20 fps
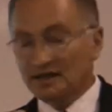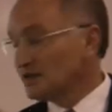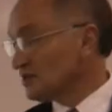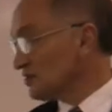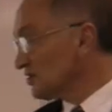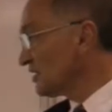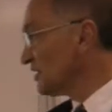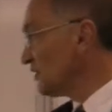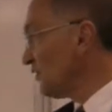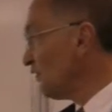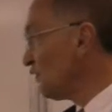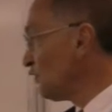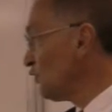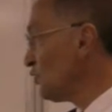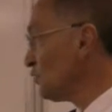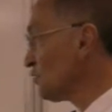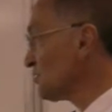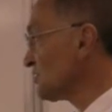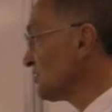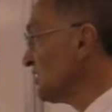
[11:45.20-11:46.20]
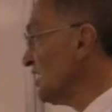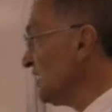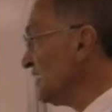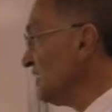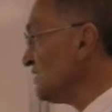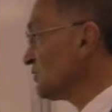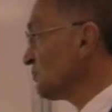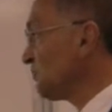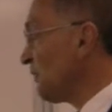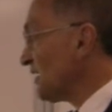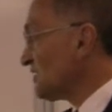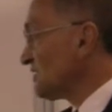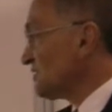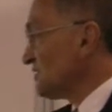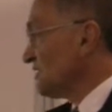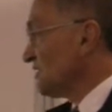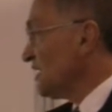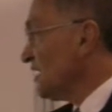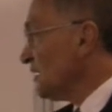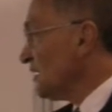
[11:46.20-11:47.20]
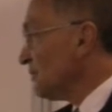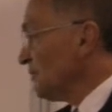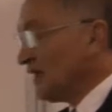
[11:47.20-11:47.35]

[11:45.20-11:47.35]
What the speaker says: Yes, of course, yes, busted,